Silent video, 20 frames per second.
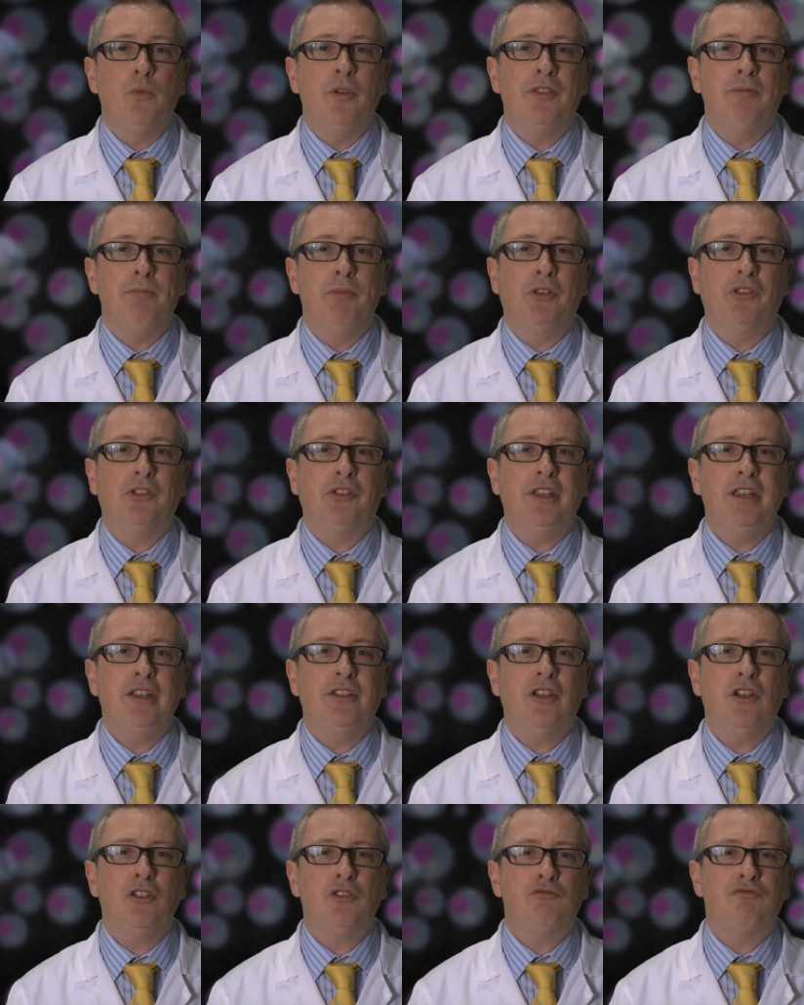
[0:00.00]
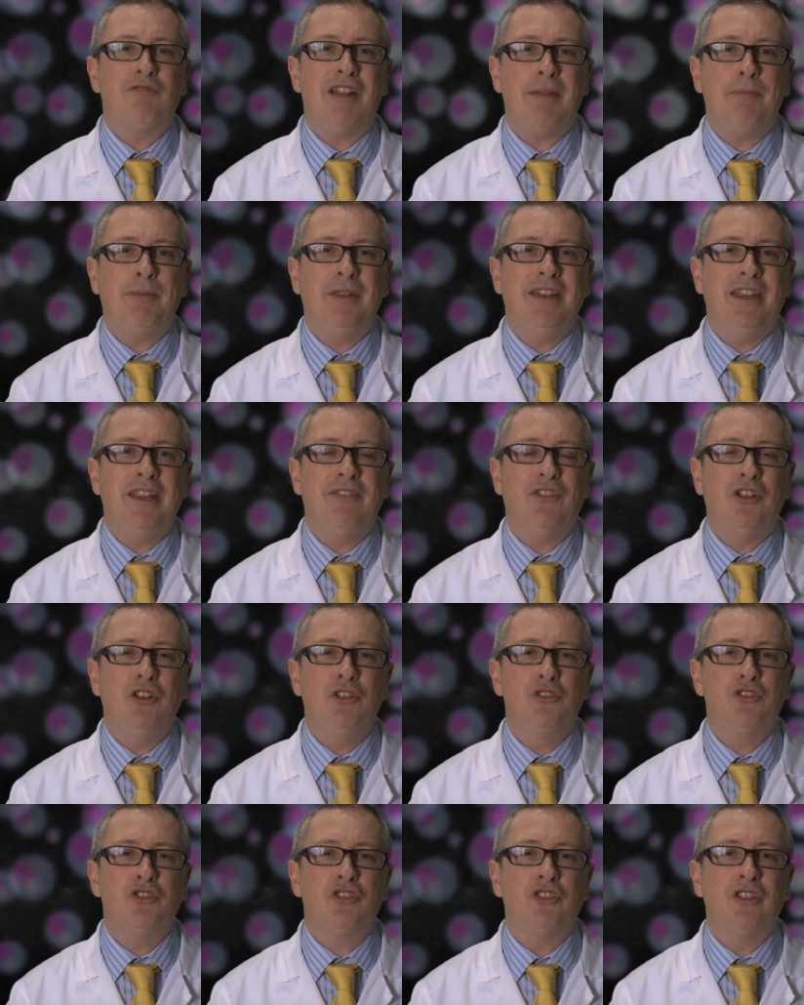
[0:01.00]
With mosquitoes' rapid
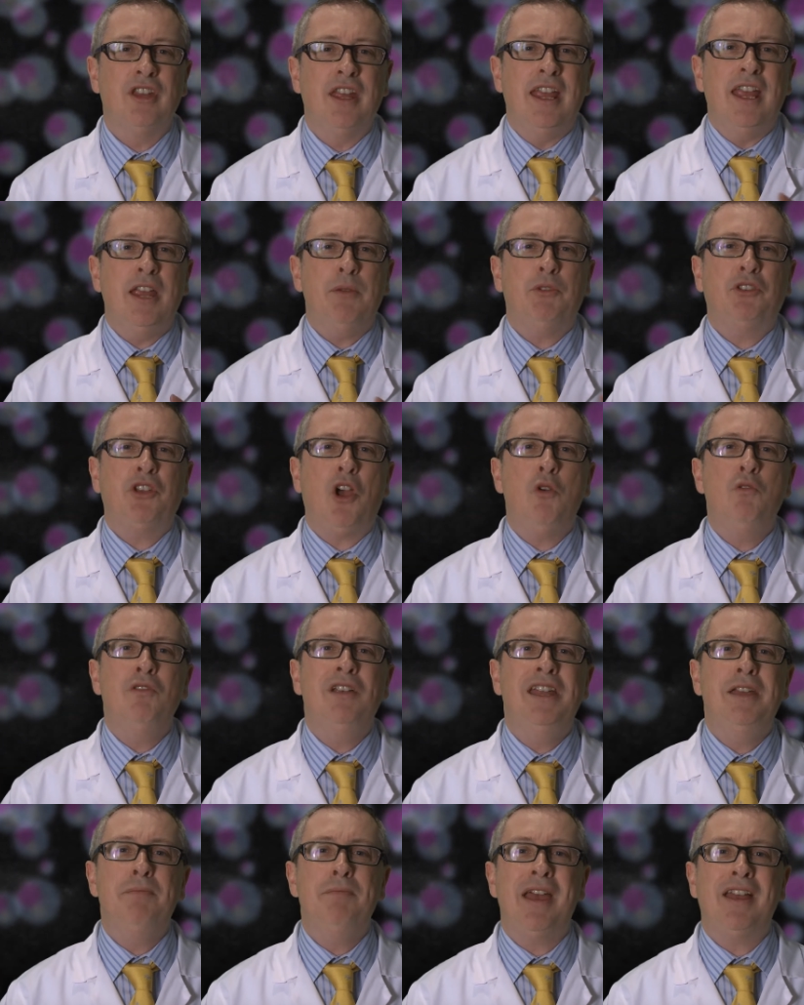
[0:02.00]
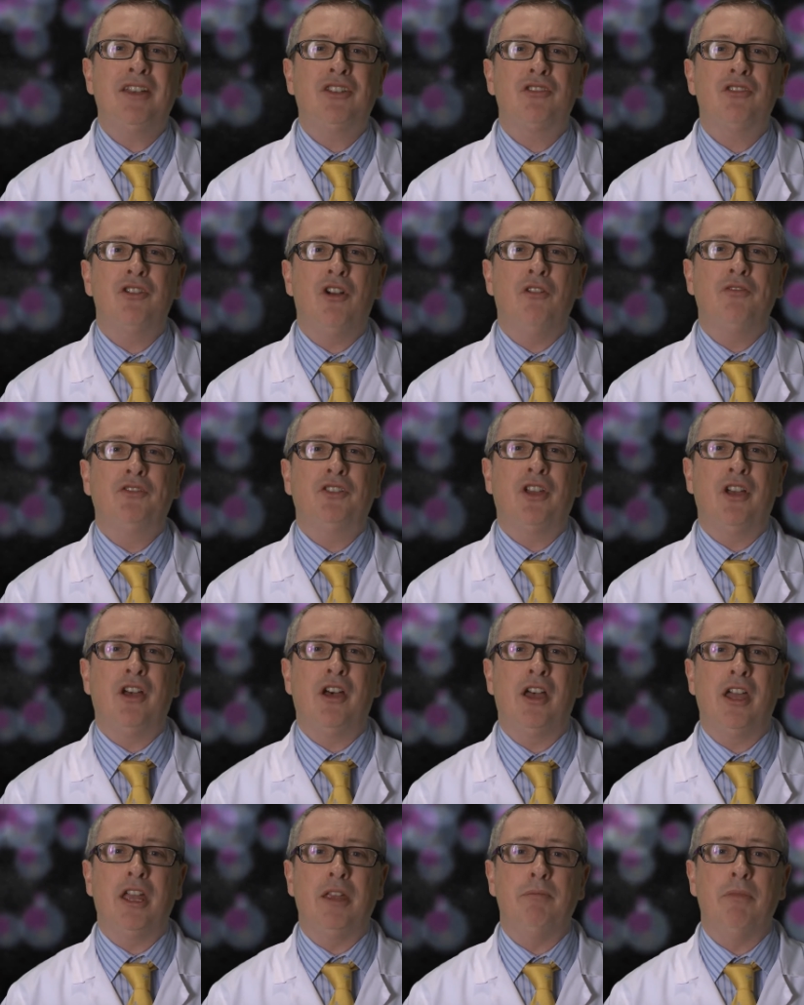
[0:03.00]
evolution, it was only a matter of
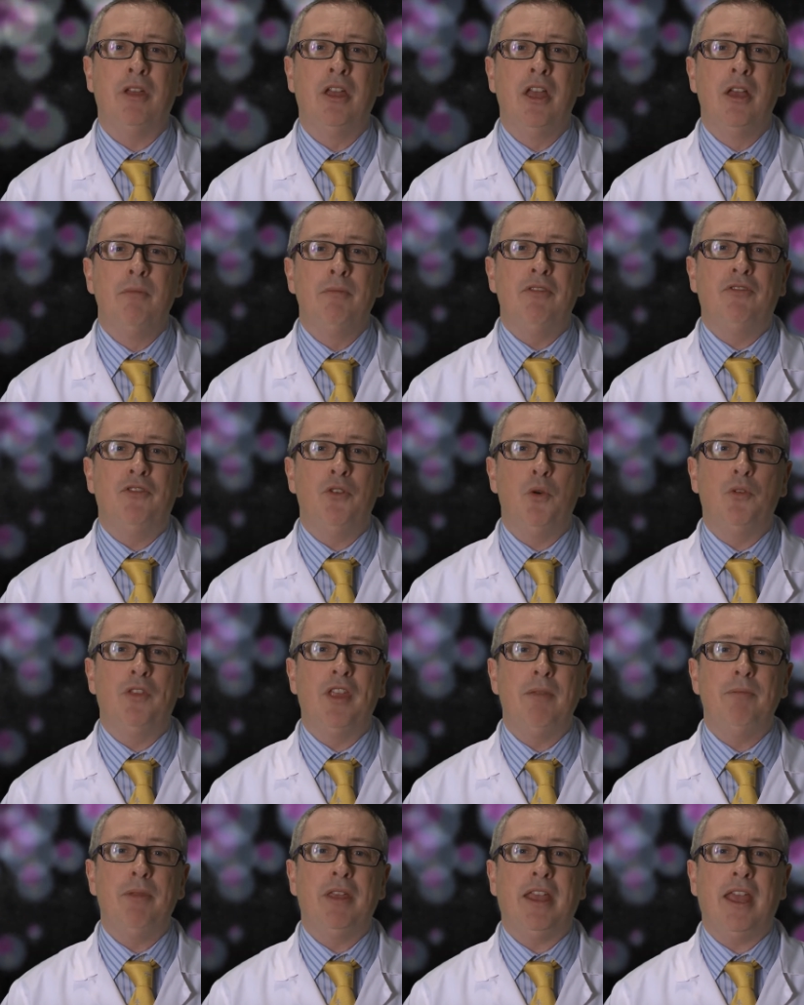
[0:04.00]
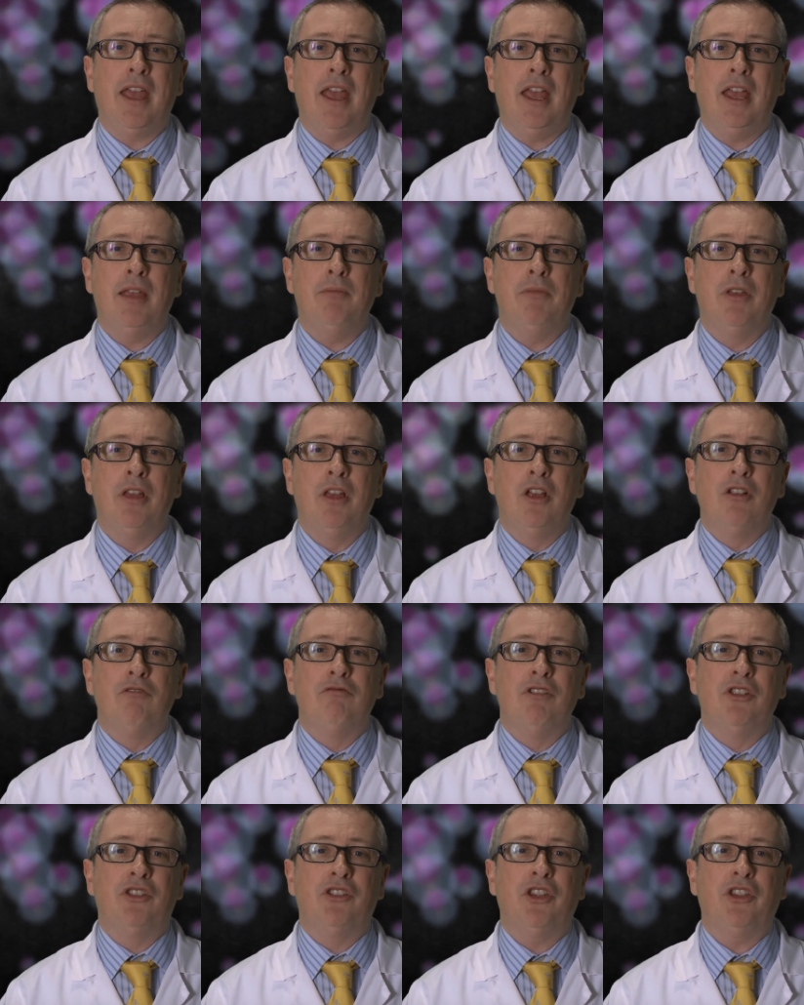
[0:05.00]
time before they became
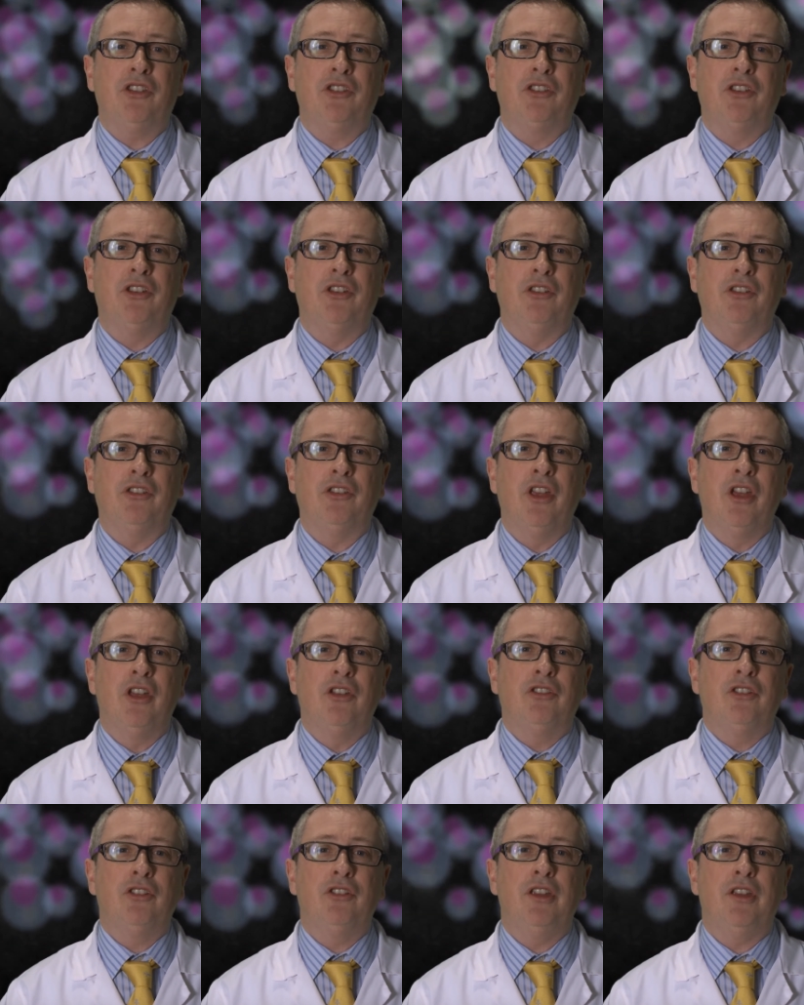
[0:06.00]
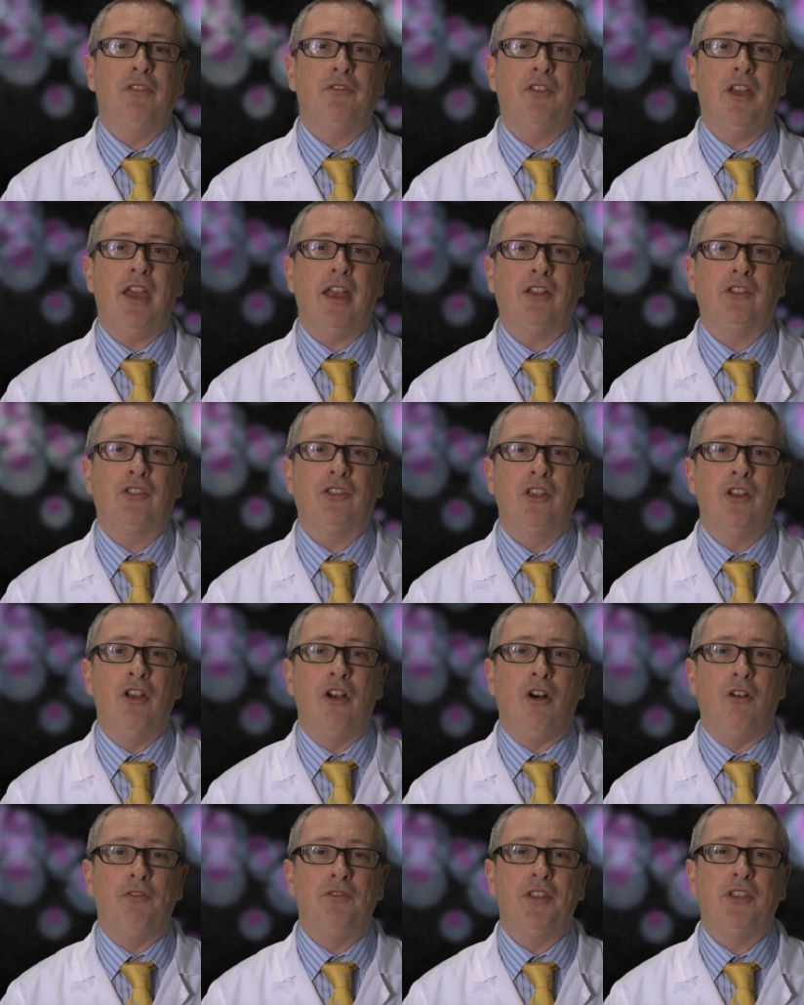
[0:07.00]
resistant to the effects
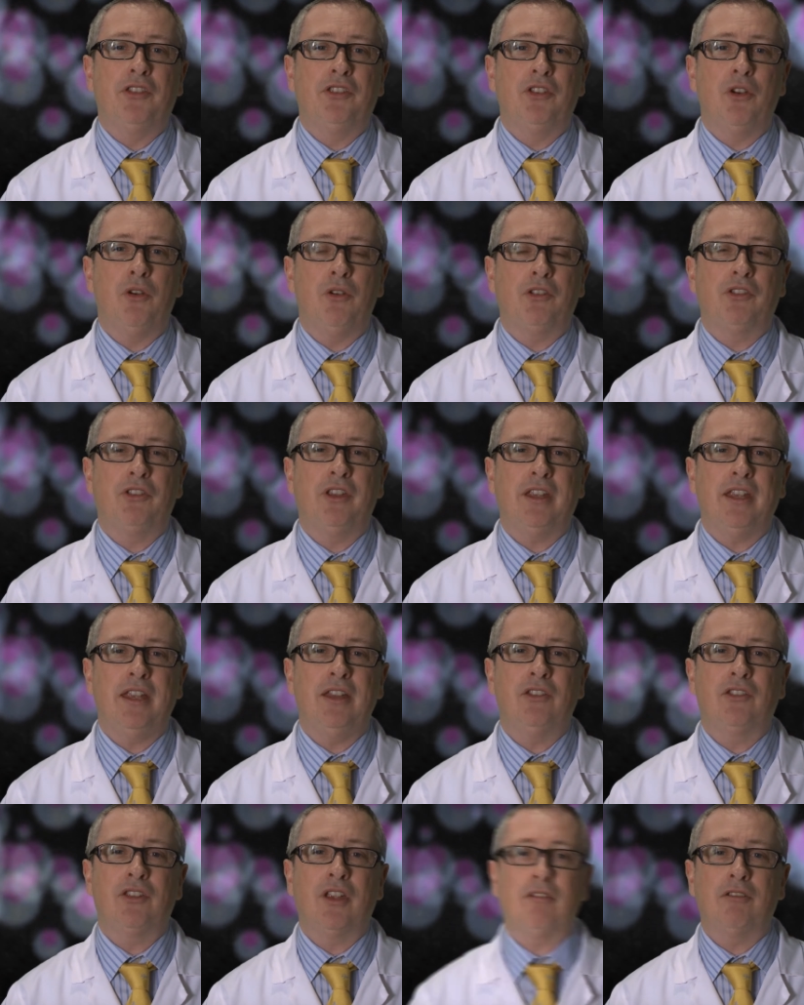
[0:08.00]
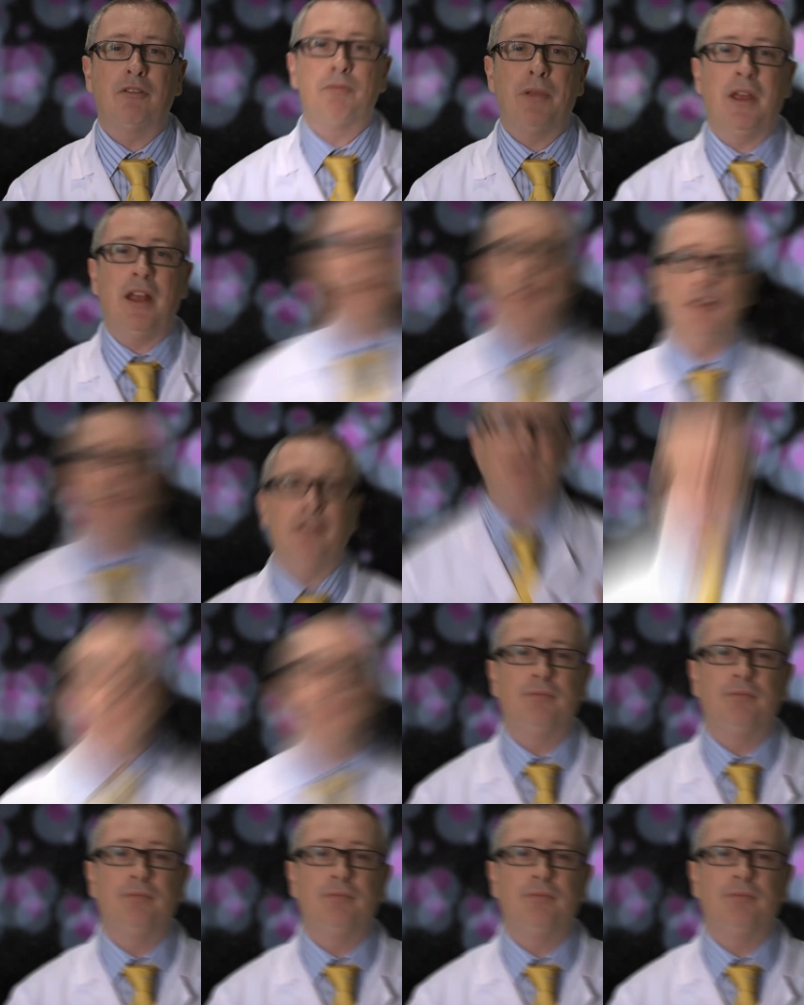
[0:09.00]
of this toxic insect repellent.